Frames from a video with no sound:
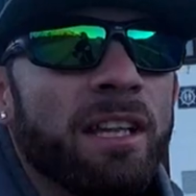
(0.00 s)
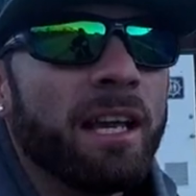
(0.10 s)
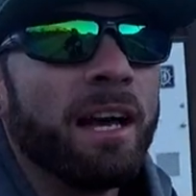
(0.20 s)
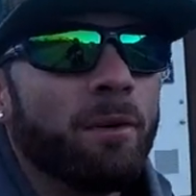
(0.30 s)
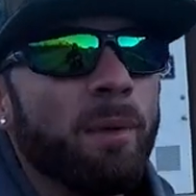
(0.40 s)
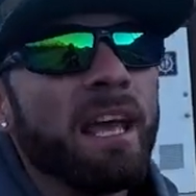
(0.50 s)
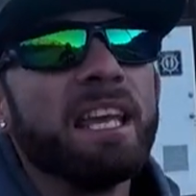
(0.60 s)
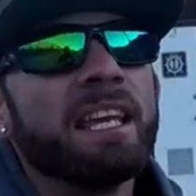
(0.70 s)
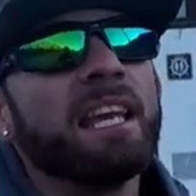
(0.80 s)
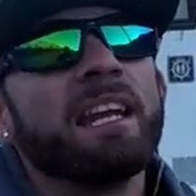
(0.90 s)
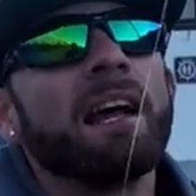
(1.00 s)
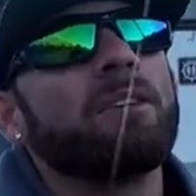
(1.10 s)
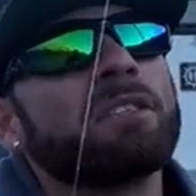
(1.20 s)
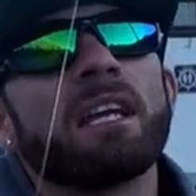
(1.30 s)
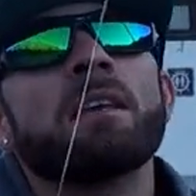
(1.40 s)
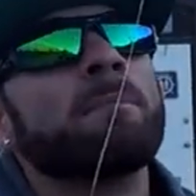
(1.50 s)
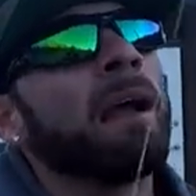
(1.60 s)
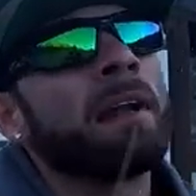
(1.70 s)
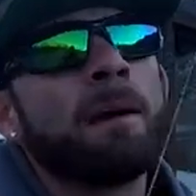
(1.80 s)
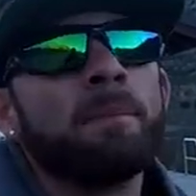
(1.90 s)
the way he hit it. I was like, he
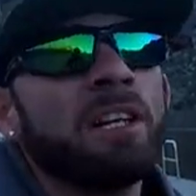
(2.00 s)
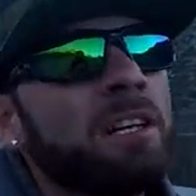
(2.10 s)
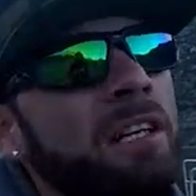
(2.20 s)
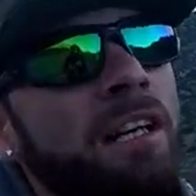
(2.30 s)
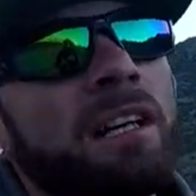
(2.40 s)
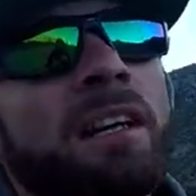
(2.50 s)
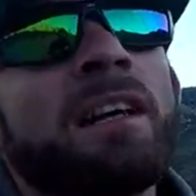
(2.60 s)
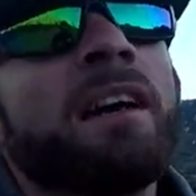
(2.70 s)
might not be hooked good,